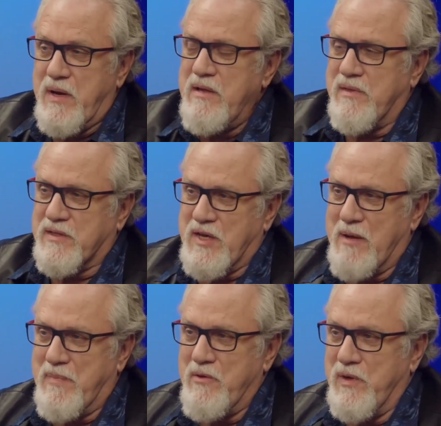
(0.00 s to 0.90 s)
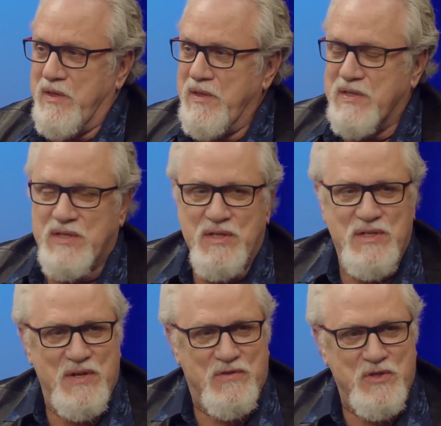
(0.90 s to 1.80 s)
debate that's happening within the Sin
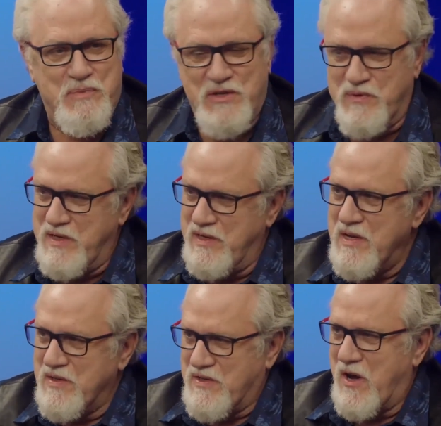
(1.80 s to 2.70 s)
Sifters between